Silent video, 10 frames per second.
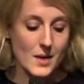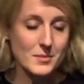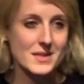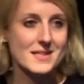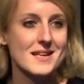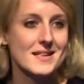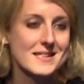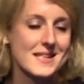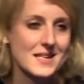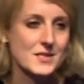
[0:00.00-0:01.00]
I'm going to start
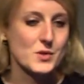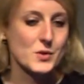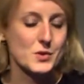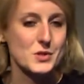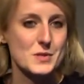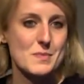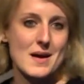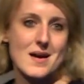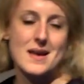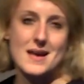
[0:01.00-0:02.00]
today's talk just
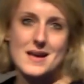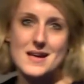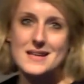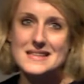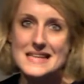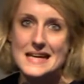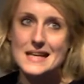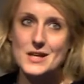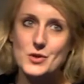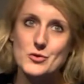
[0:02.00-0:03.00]
by
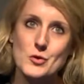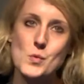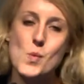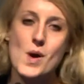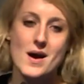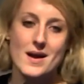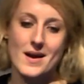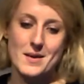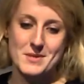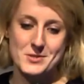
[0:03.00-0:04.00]
taking you through why
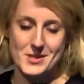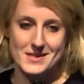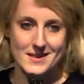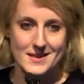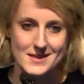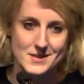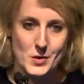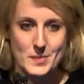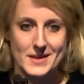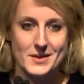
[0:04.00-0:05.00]
I'm interested in this
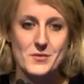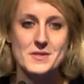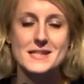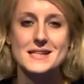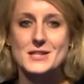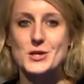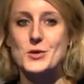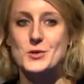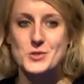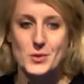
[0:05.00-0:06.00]
topic. Obviously, it's a
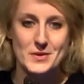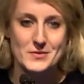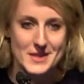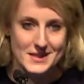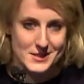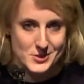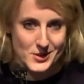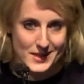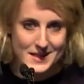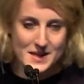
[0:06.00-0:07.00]
huge topic for the
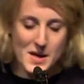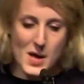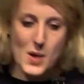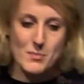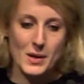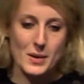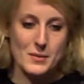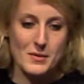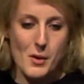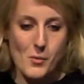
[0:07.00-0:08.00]
industry, but
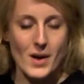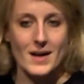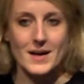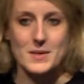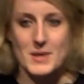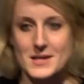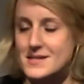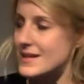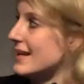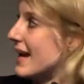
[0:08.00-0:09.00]
why I
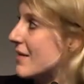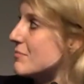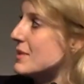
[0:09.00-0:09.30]
personally have